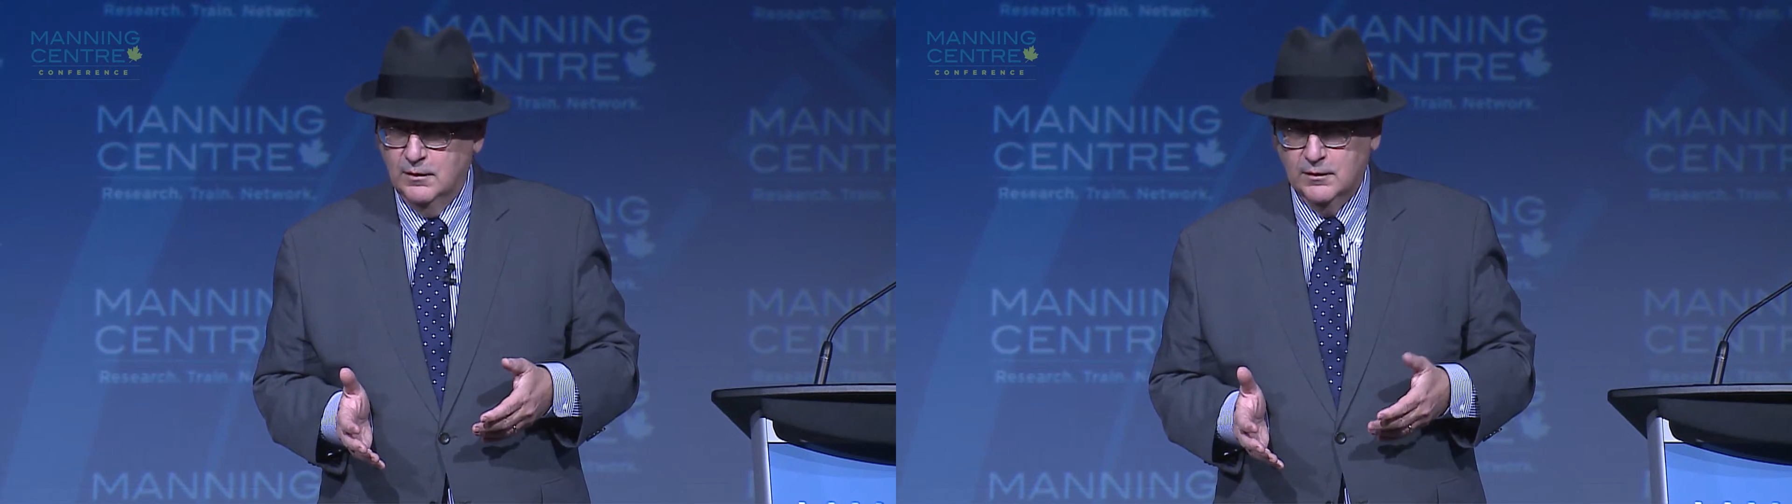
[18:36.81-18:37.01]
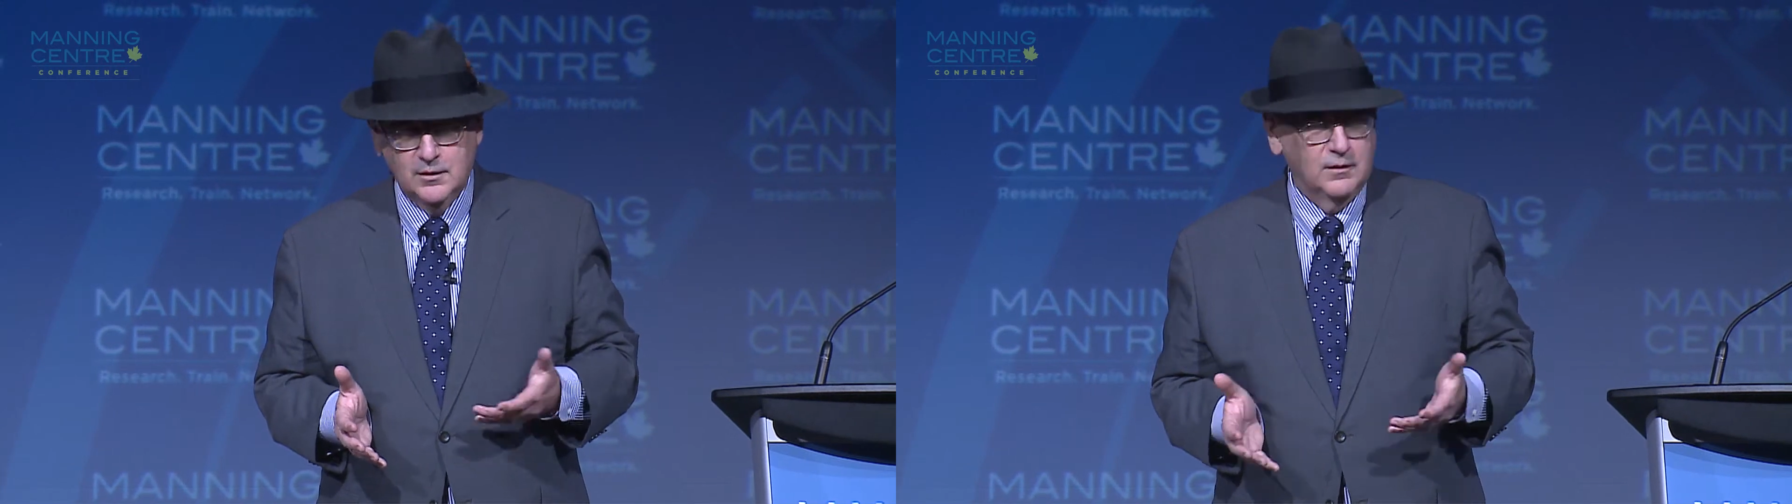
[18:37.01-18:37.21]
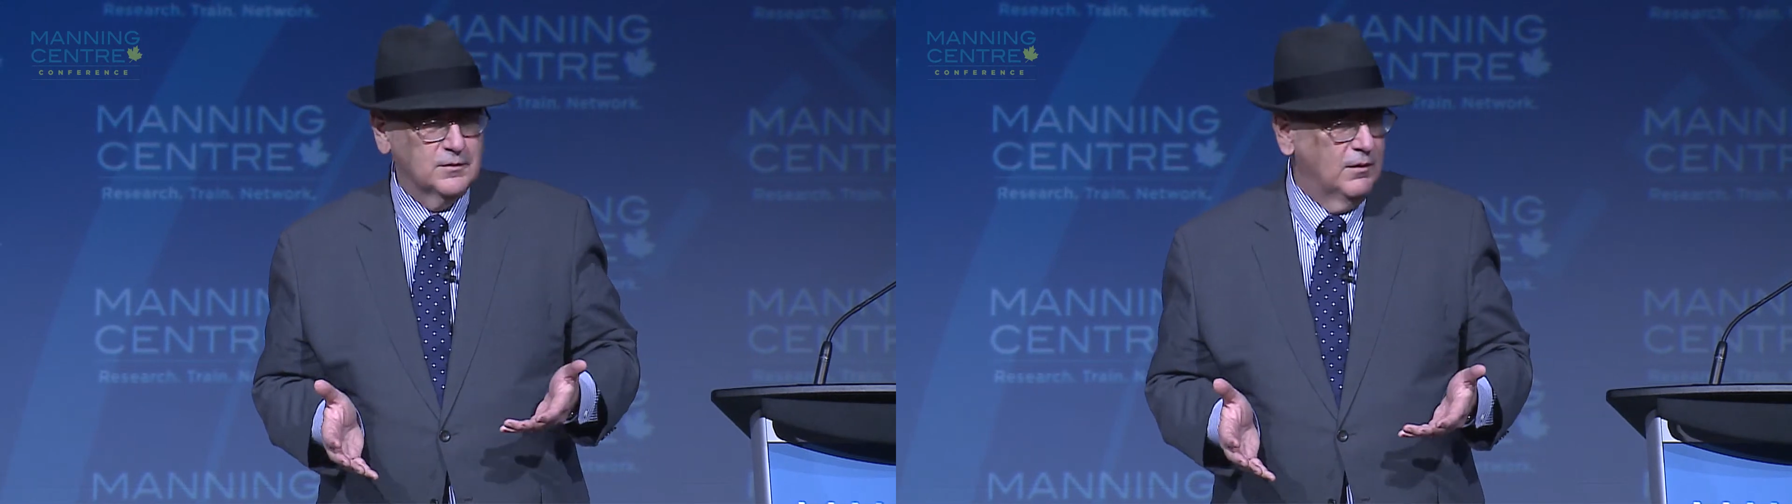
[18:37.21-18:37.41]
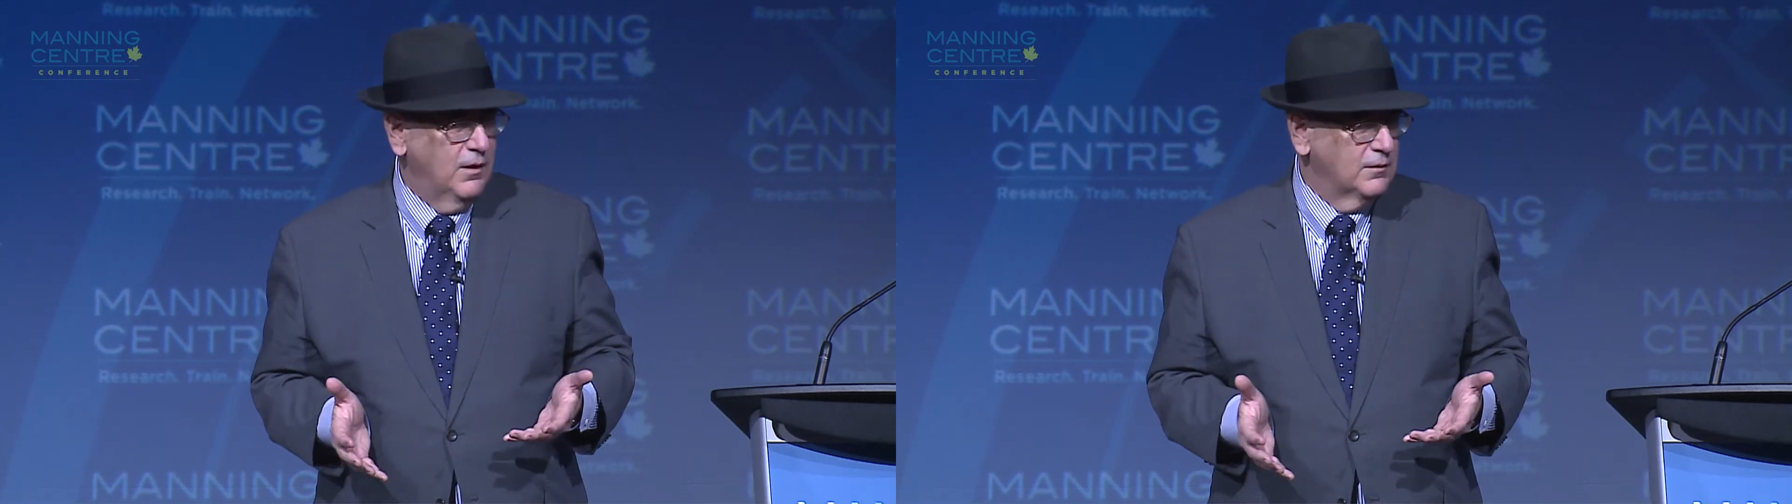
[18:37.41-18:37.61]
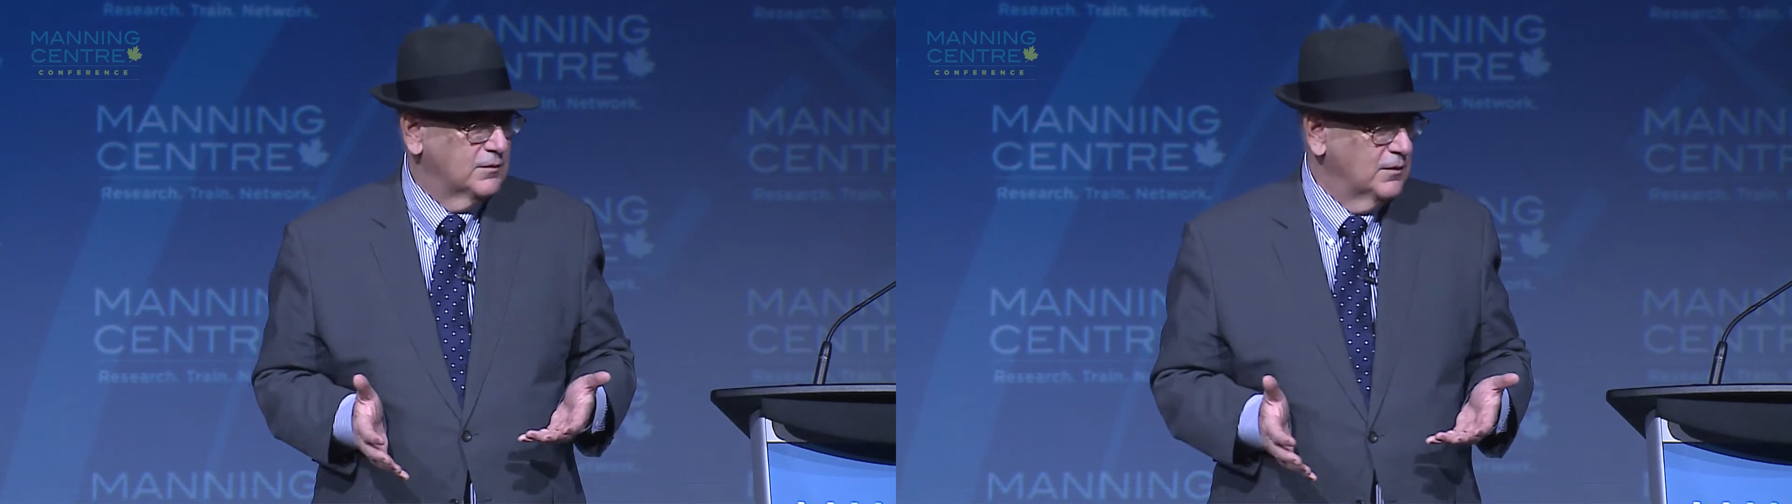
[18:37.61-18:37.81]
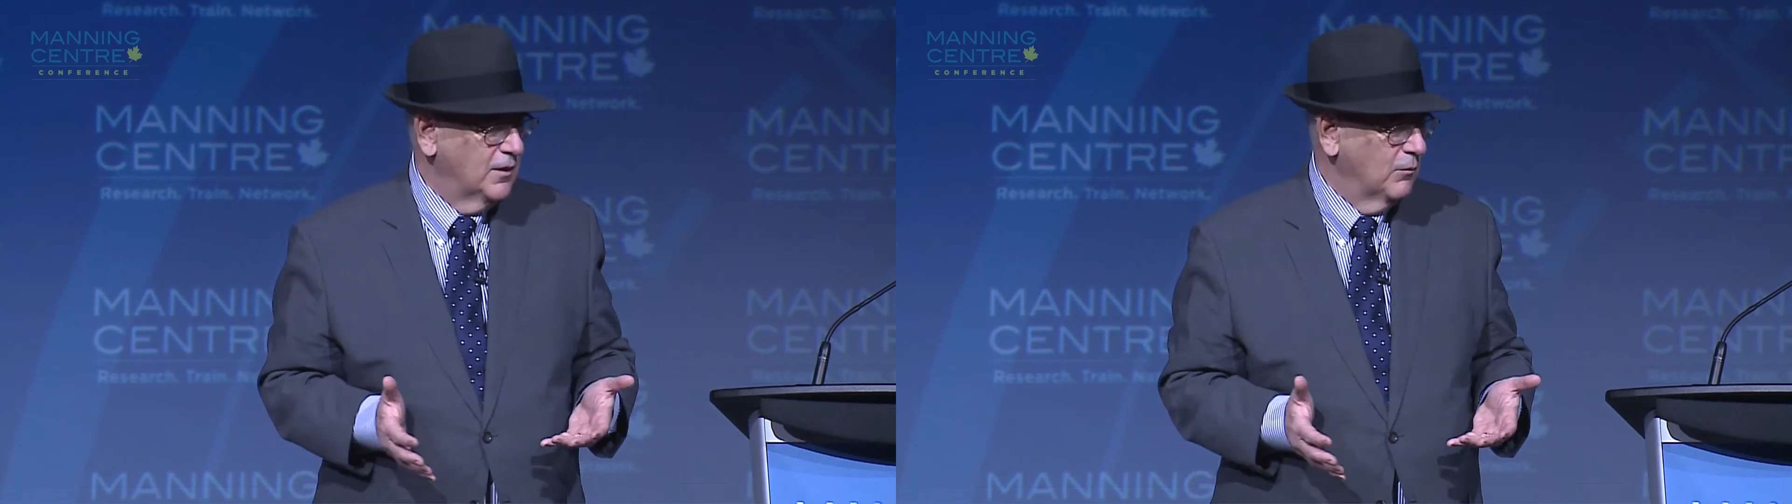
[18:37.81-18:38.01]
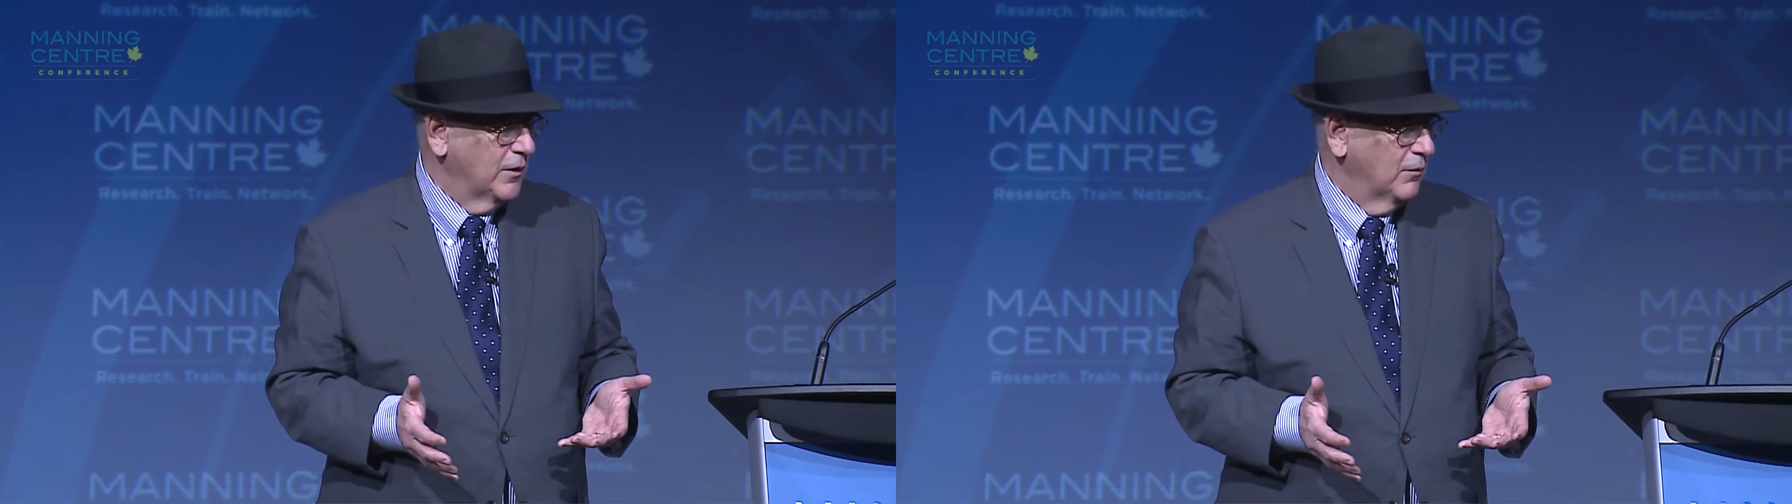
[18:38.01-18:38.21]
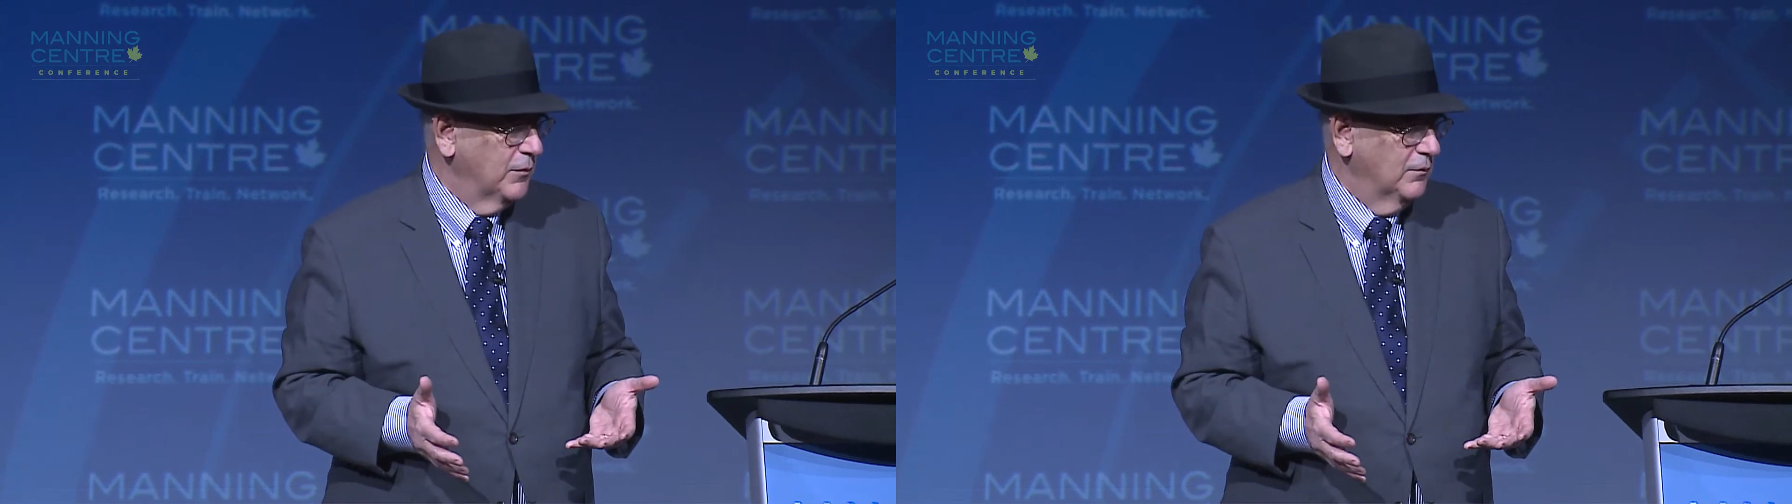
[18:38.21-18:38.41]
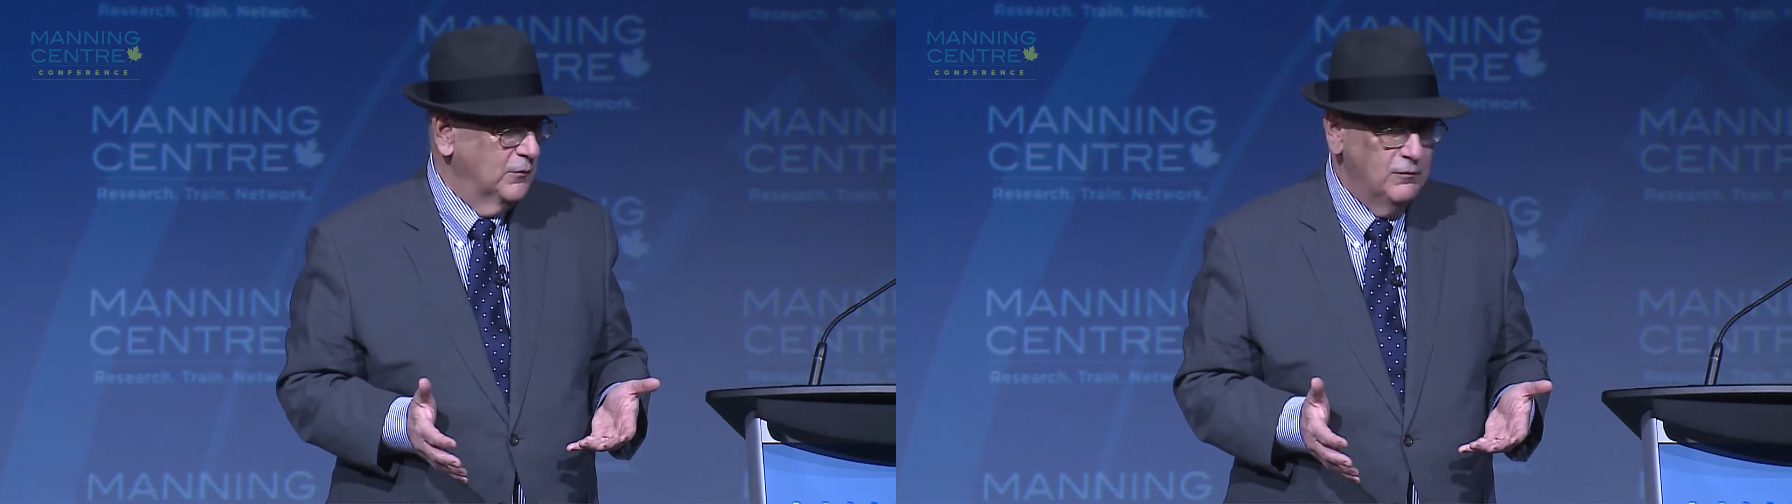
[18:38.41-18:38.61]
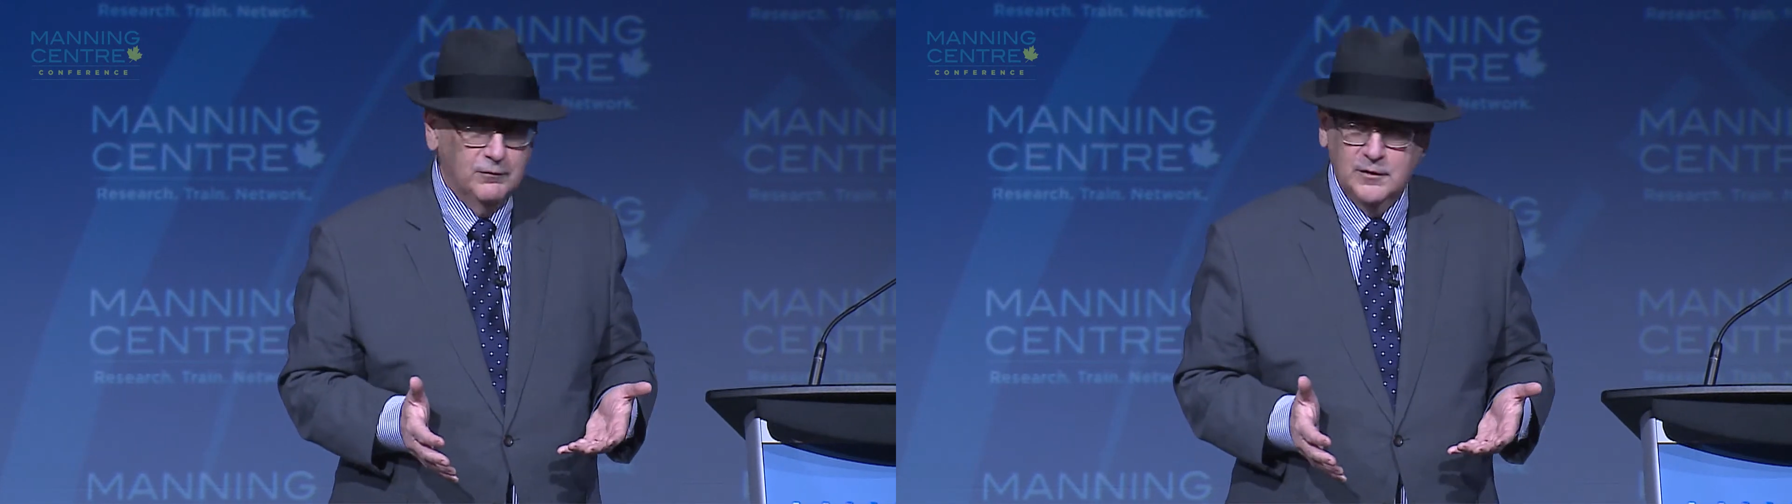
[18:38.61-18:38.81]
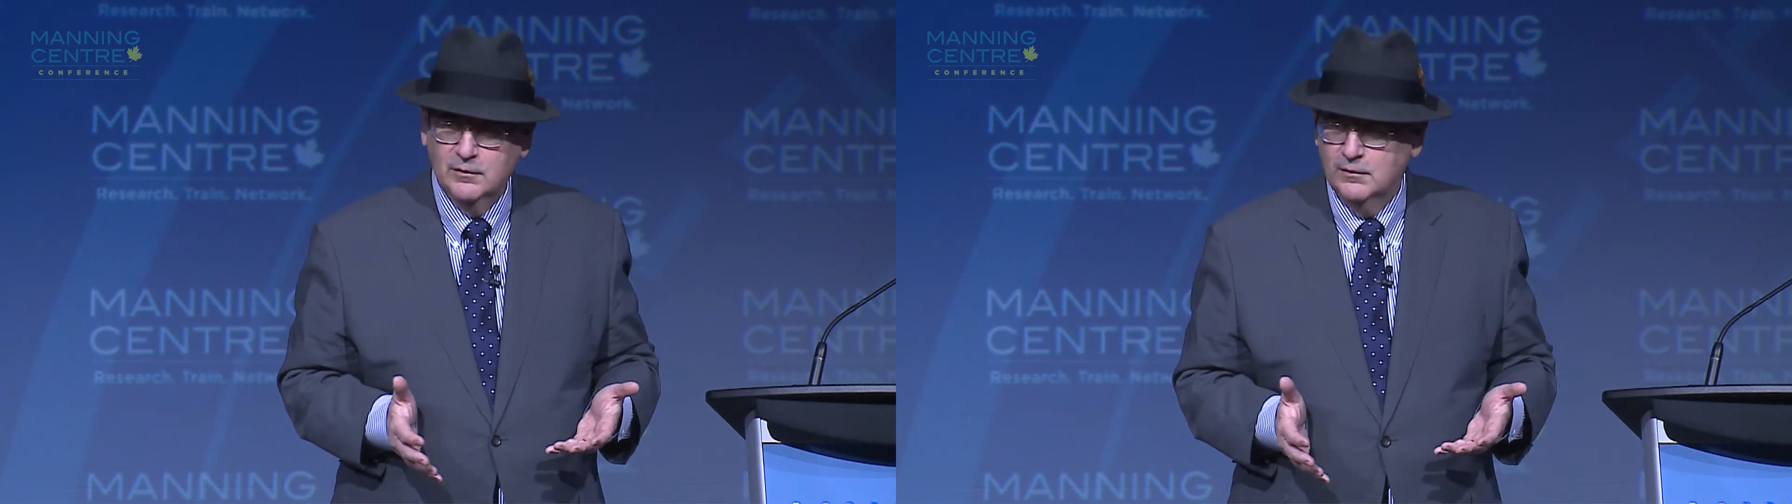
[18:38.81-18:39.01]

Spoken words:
gee, it's hard to see that without being moved,